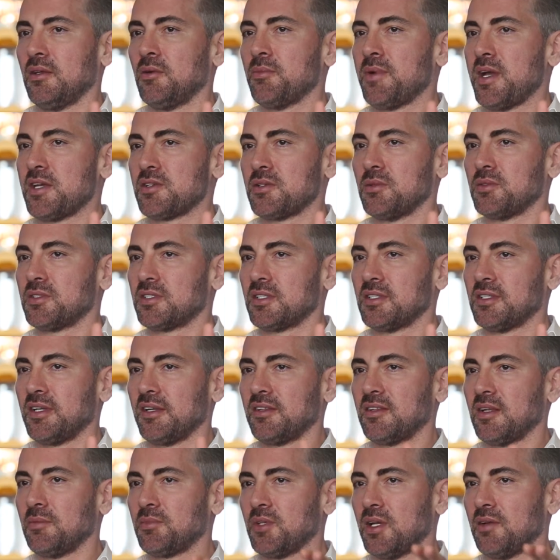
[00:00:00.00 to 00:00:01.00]
No patient was going to
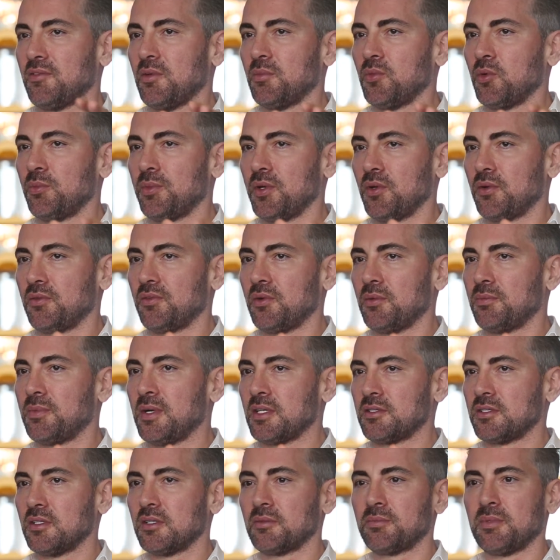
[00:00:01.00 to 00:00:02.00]
accept to have a more beautiful
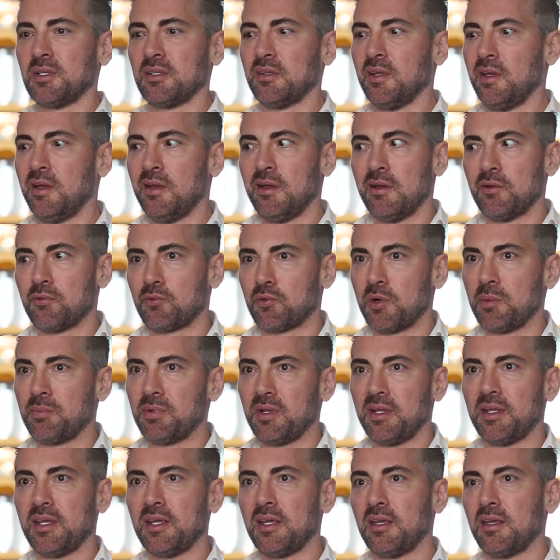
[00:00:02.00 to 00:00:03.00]
buttock, but
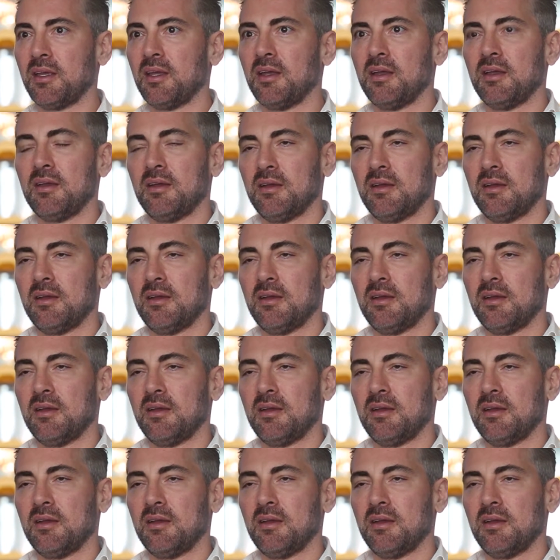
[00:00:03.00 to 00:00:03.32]
ripply,